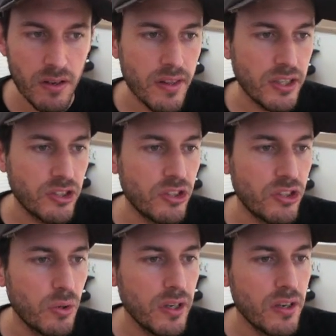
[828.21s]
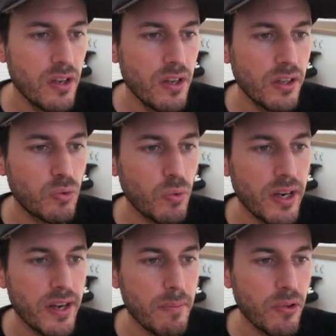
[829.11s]
That should do it. Let's
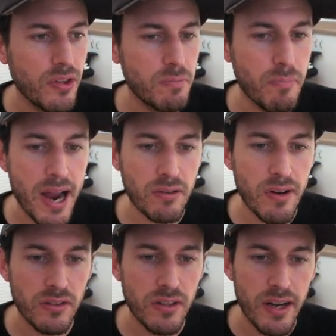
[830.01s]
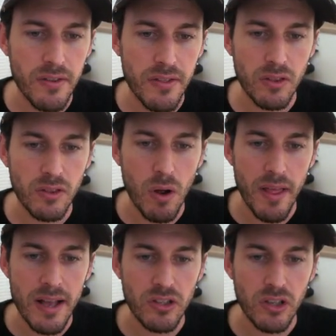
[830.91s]
re-enable this background layer, that the one
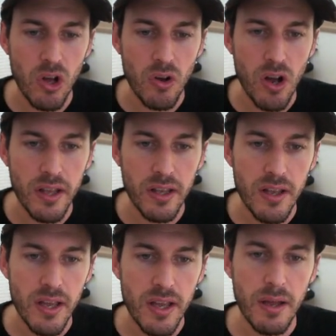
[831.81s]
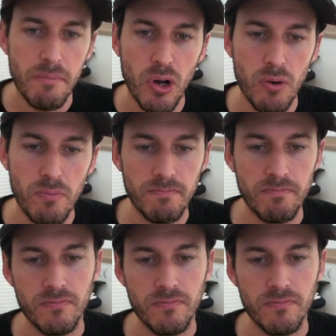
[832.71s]
that has the clone on it, and boom.